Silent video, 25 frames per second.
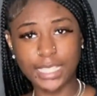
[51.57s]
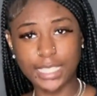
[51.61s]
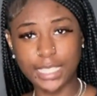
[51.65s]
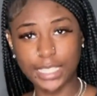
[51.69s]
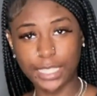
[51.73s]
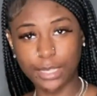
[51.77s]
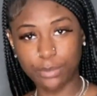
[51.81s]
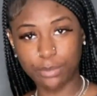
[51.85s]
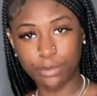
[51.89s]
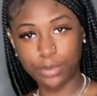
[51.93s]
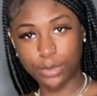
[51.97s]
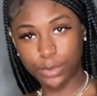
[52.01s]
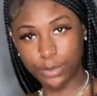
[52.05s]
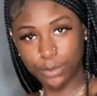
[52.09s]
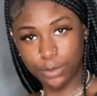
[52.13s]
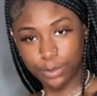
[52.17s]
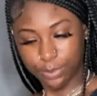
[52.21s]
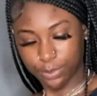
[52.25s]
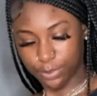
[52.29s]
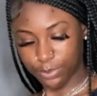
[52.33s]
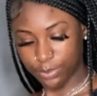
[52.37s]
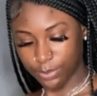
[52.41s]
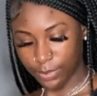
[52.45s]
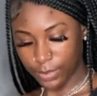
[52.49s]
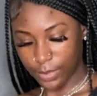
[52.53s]
simple.
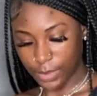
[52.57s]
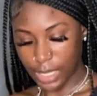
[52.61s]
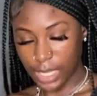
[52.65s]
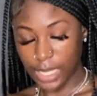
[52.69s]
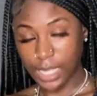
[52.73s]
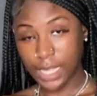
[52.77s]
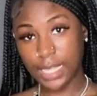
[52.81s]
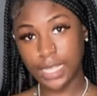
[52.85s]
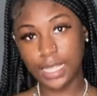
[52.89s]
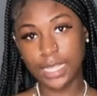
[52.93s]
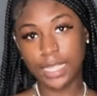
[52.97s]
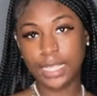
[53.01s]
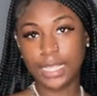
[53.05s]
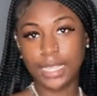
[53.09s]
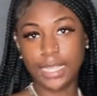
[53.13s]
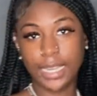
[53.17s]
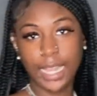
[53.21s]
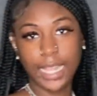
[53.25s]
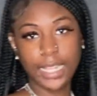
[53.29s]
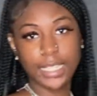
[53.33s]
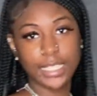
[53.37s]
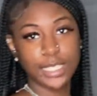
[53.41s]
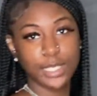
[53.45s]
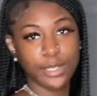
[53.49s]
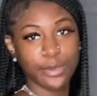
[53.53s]

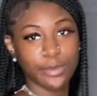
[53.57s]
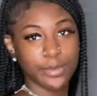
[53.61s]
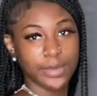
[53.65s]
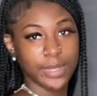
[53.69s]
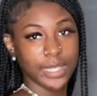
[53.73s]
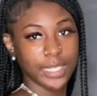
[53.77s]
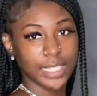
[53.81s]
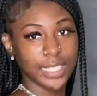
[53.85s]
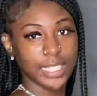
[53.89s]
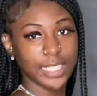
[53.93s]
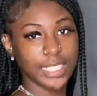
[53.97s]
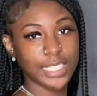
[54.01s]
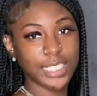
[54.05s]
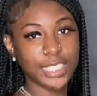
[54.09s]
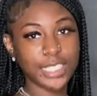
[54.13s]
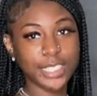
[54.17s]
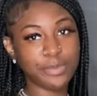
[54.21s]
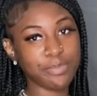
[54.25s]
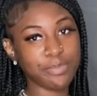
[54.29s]
Not too much.